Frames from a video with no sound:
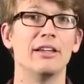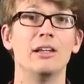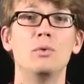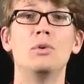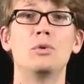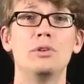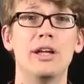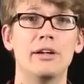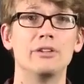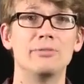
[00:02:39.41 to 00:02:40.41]
and it will
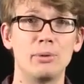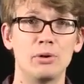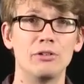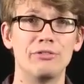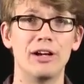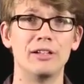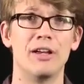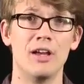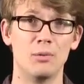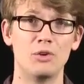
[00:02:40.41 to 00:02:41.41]
create a sporophyte,
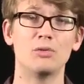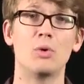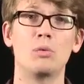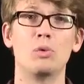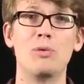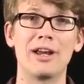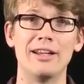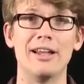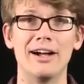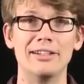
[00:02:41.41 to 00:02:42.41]
which is what we
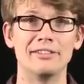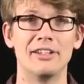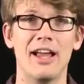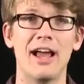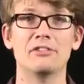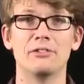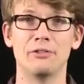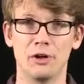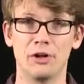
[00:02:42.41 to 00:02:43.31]
recognize as a